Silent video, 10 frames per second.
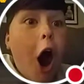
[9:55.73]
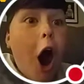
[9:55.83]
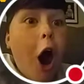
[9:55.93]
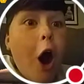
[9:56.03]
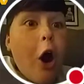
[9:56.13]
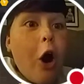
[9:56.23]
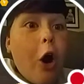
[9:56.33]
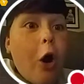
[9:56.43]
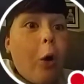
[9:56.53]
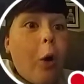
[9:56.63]

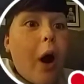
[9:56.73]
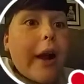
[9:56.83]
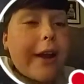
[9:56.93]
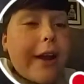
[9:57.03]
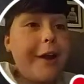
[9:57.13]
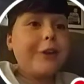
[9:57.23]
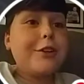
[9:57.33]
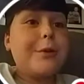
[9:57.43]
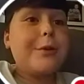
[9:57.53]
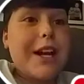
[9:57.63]
Oh. Killed
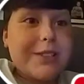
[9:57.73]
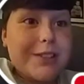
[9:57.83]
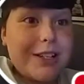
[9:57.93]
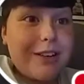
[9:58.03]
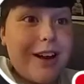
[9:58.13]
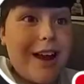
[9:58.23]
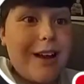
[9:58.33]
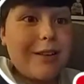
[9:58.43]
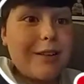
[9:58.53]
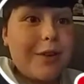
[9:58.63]
him right to the
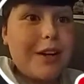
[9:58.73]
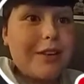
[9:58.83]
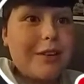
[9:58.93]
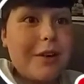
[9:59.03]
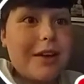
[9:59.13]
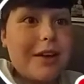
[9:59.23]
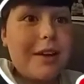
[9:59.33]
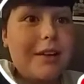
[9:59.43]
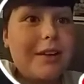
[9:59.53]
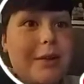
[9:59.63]
ground. Victory
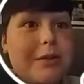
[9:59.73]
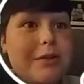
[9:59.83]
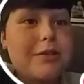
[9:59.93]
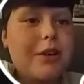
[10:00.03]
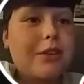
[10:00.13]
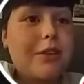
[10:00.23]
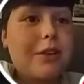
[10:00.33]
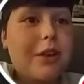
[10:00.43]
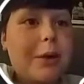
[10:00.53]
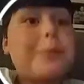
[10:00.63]
again goes to
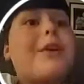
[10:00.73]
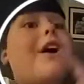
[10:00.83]
Triceratops.